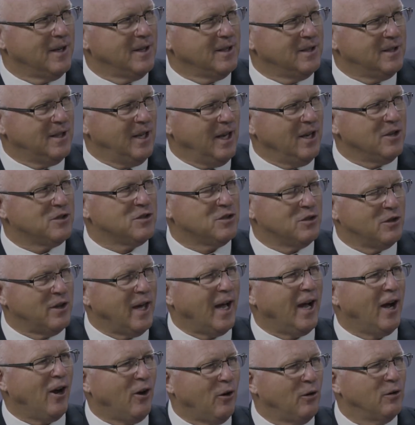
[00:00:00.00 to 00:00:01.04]
teach
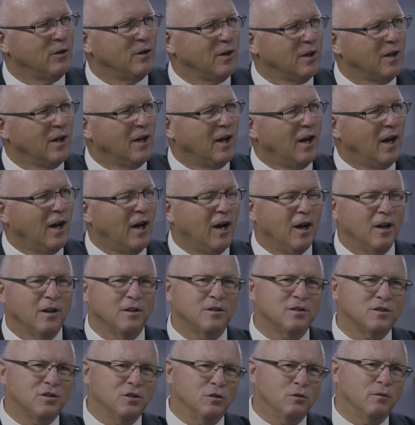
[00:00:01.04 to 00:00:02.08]
thou
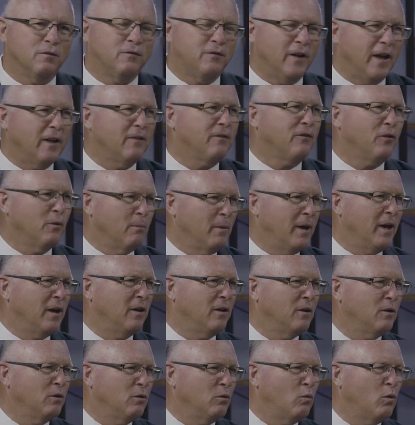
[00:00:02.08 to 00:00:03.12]
uh, to faithful
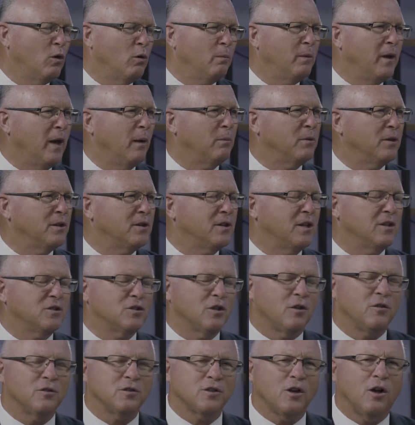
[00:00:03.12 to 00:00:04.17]
men who will be able to teach
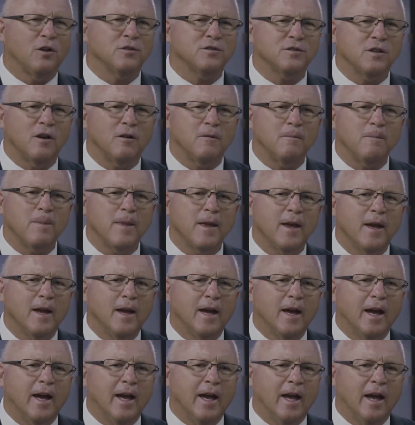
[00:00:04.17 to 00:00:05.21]
others also.
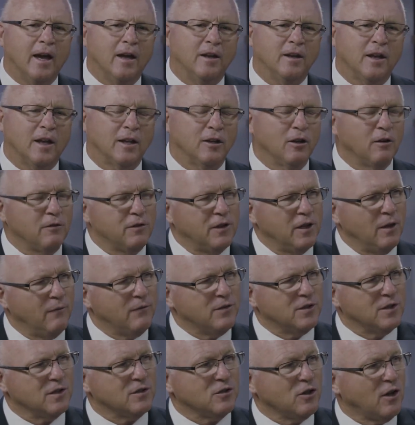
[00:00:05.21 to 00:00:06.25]
And I love the
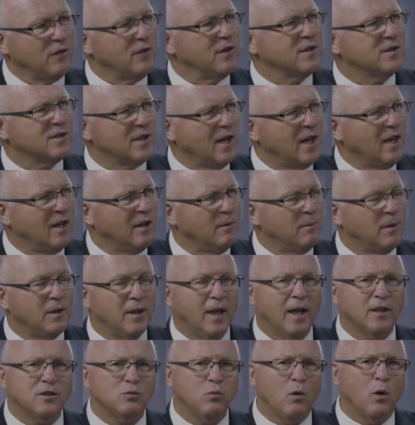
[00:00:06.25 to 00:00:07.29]
emphasis on the same. And
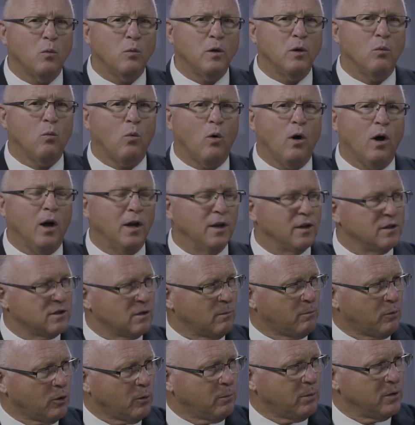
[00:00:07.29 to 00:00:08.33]
that's what we want is
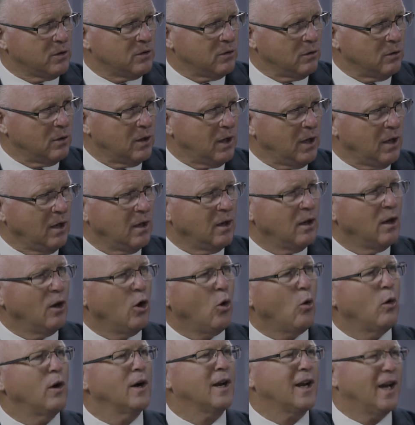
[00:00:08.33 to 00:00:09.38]
a perpetuity
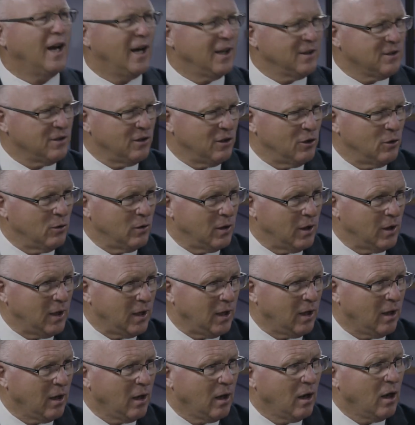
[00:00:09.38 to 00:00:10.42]
or a
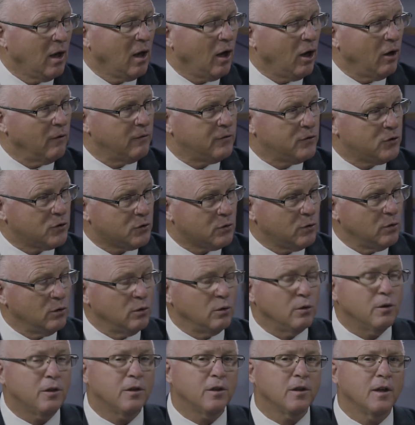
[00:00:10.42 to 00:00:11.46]
continuity of
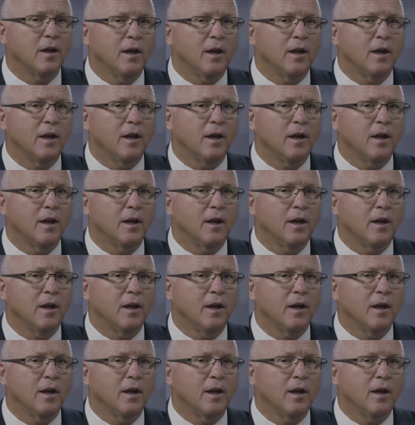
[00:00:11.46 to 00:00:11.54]
truth.